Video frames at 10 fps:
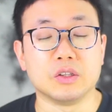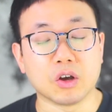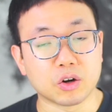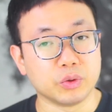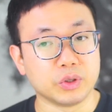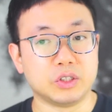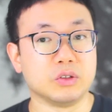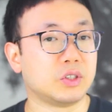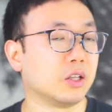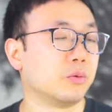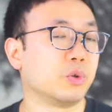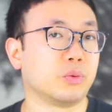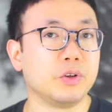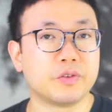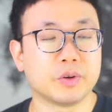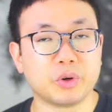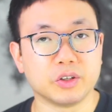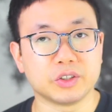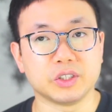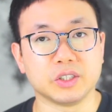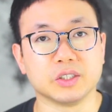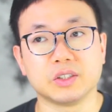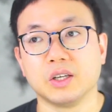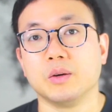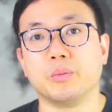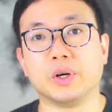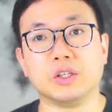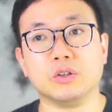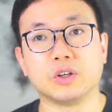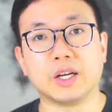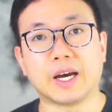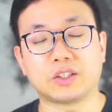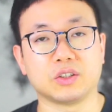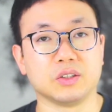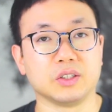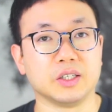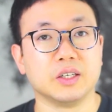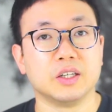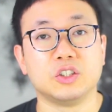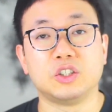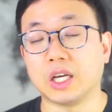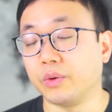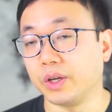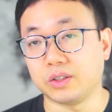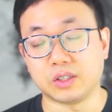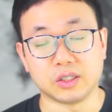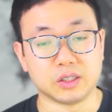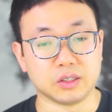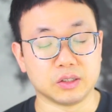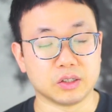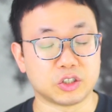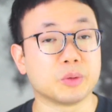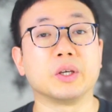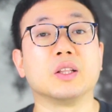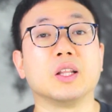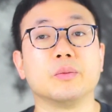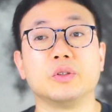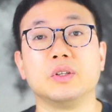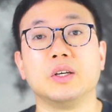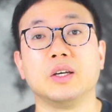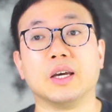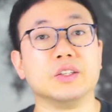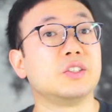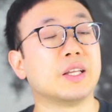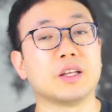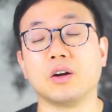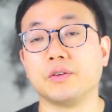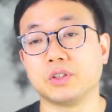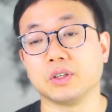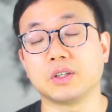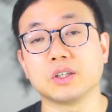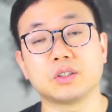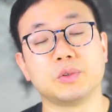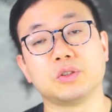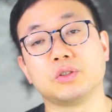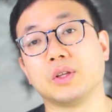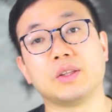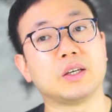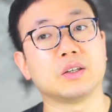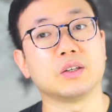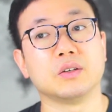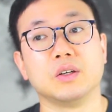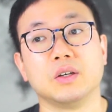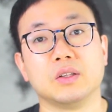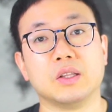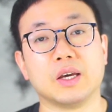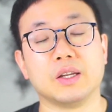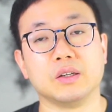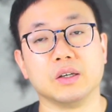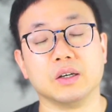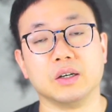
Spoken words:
not only do you tell them what the refund policy is, but you could actually generate the shipping label and send that off to the customer so that they can then